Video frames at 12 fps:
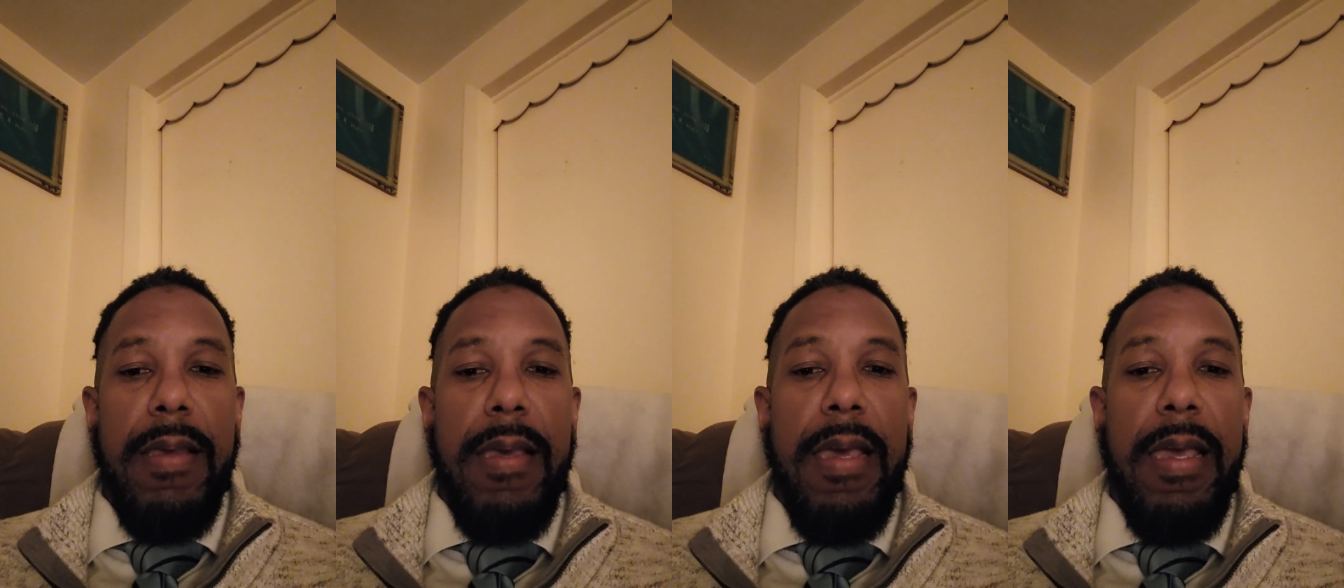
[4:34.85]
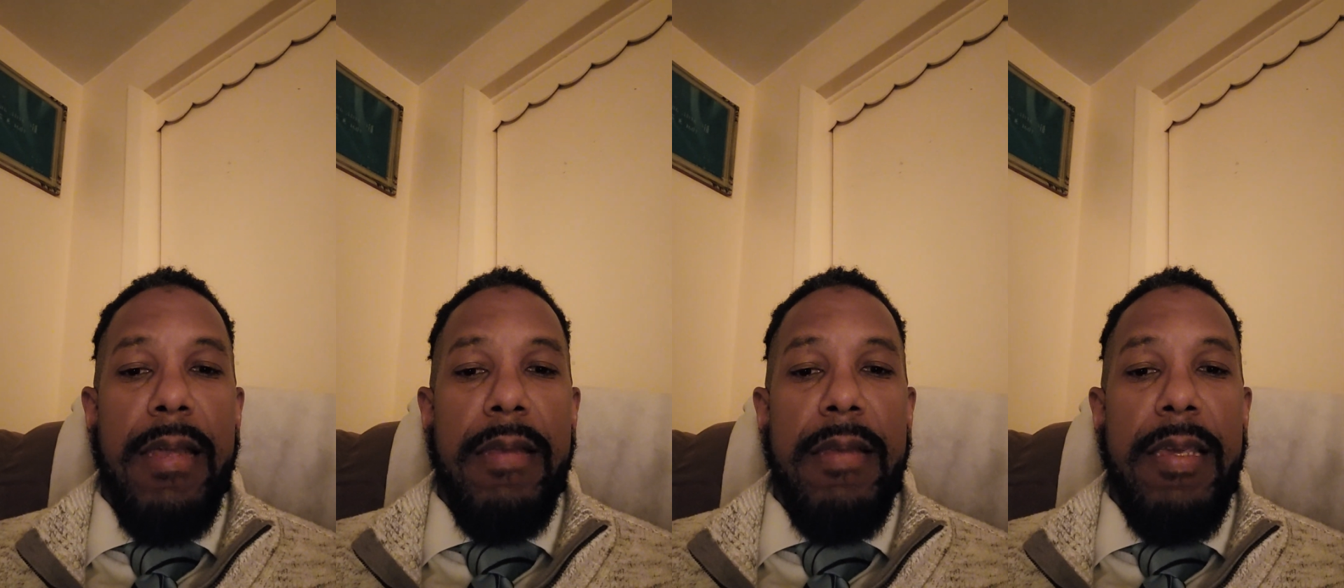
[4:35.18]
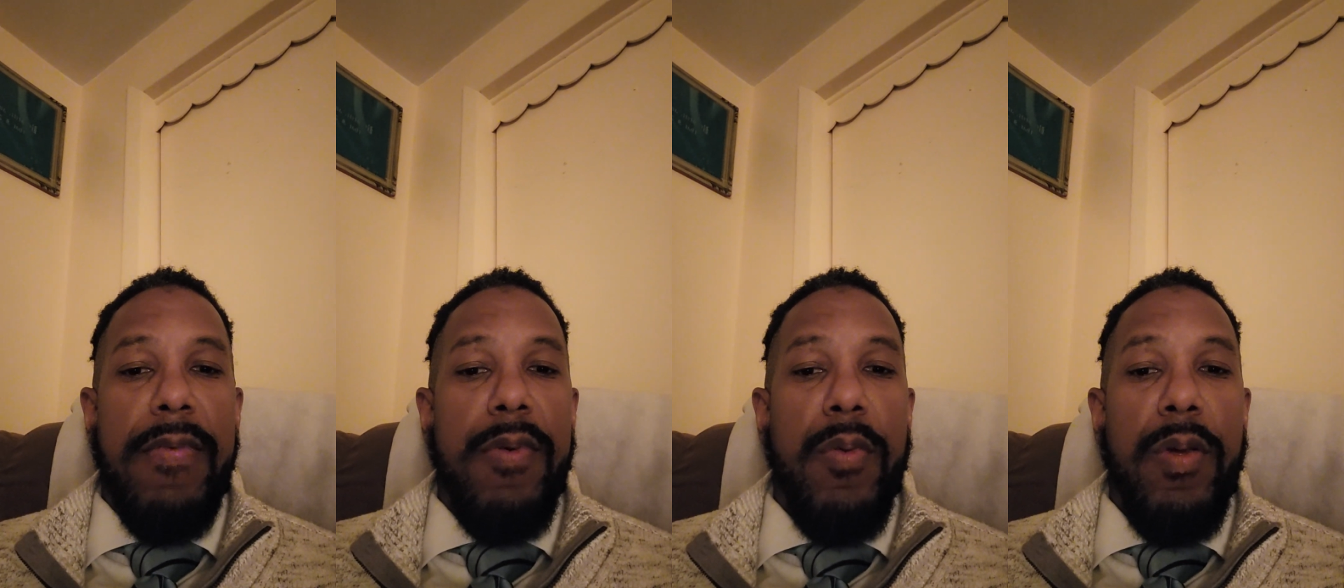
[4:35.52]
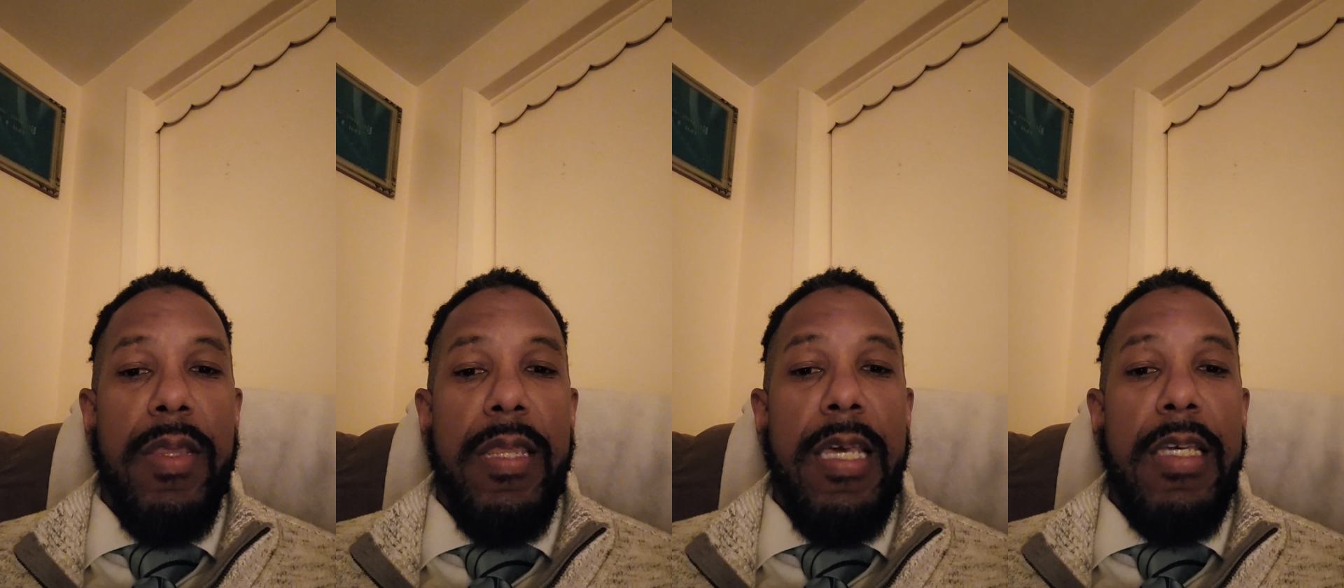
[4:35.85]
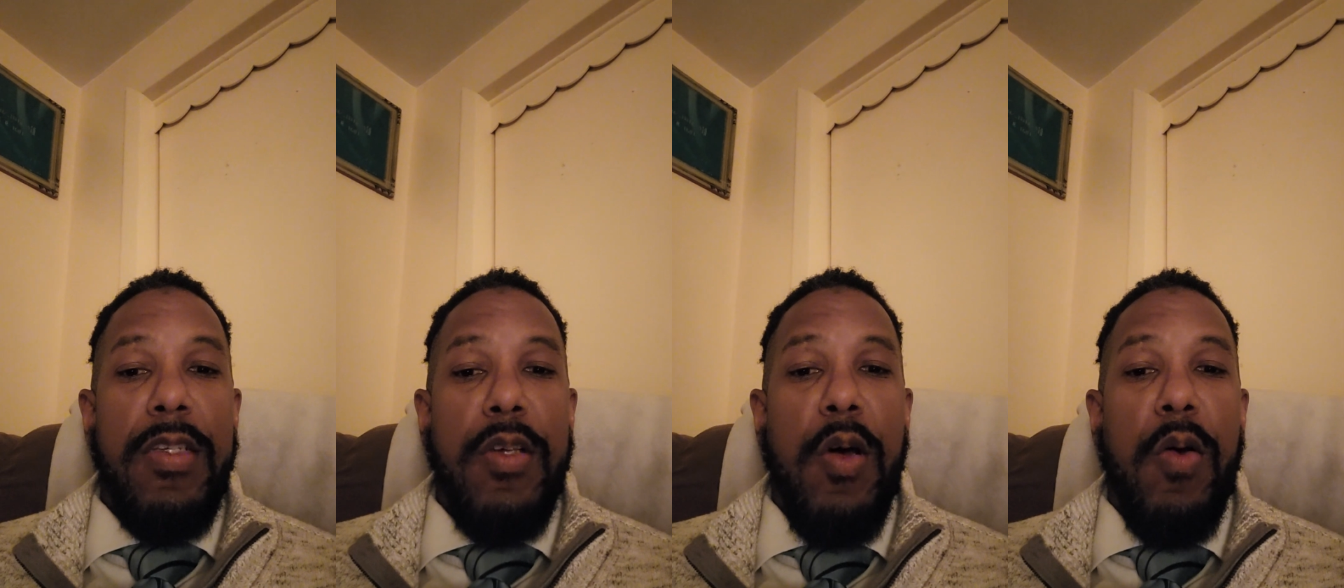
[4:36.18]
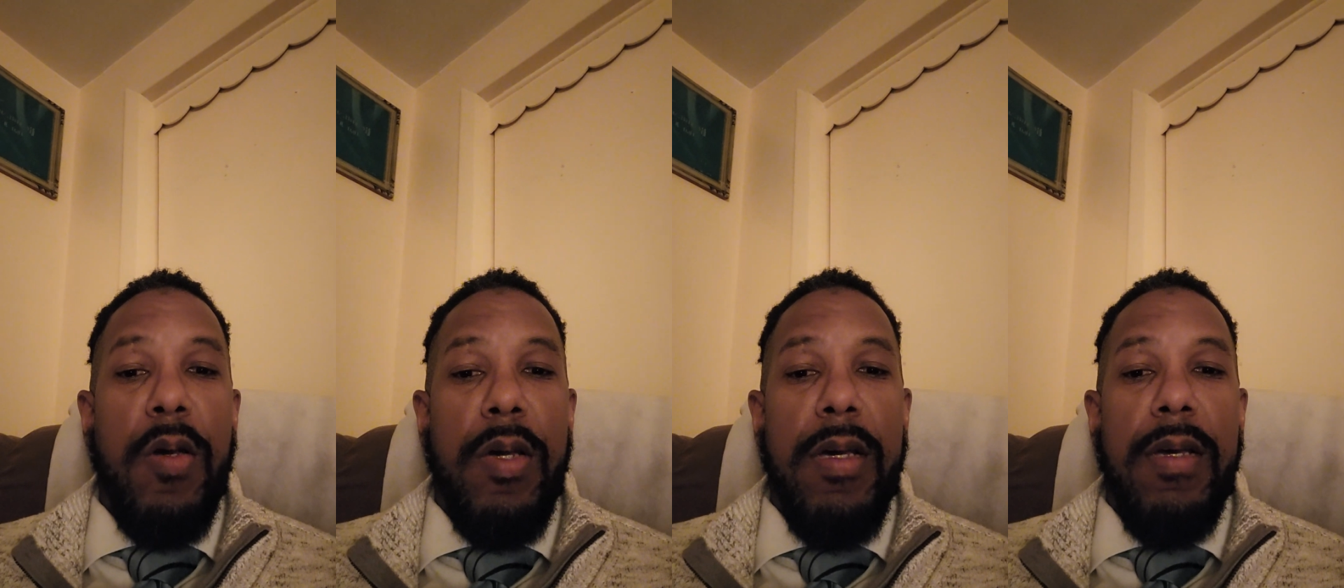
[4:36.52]
And even when things go
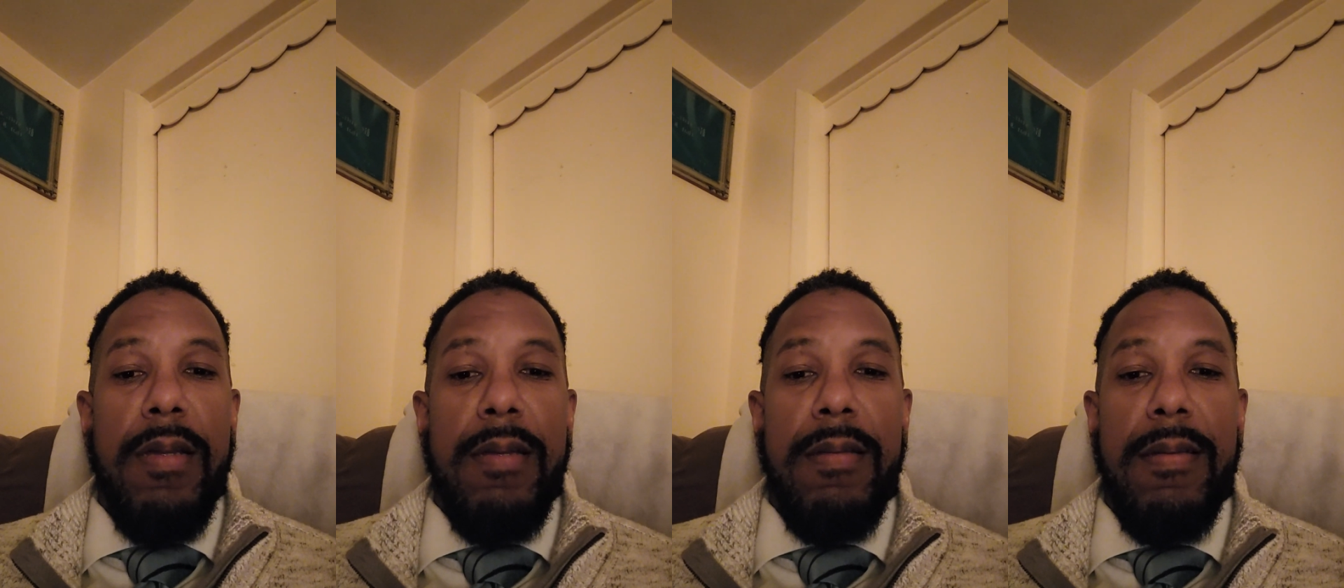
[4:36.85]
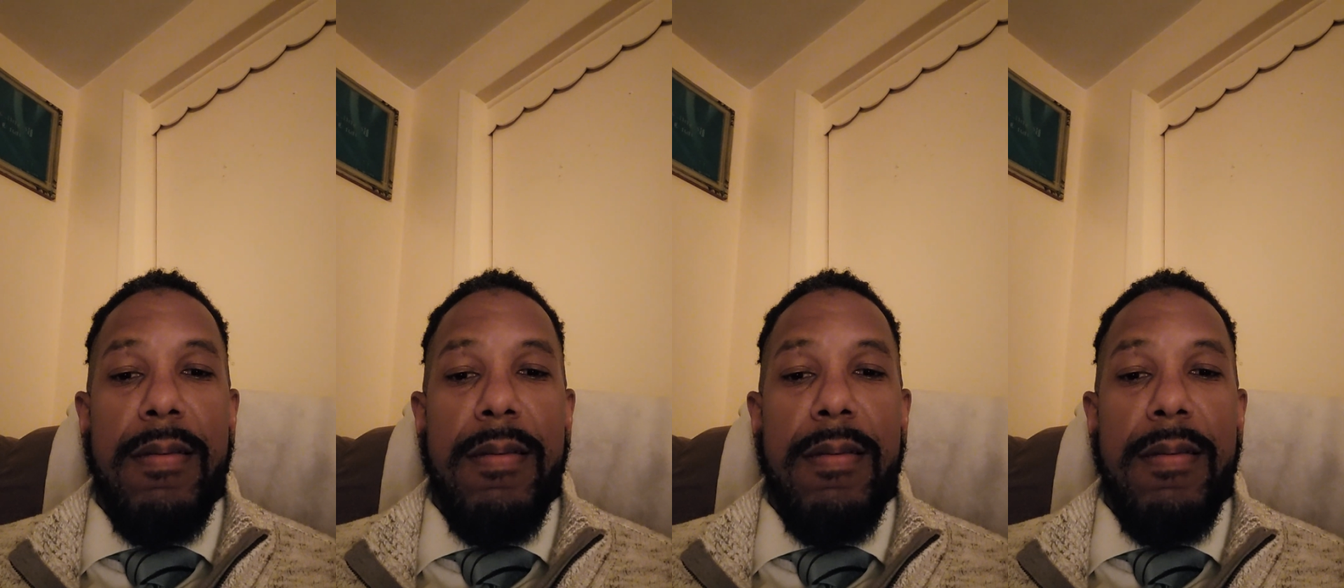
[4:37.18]
good,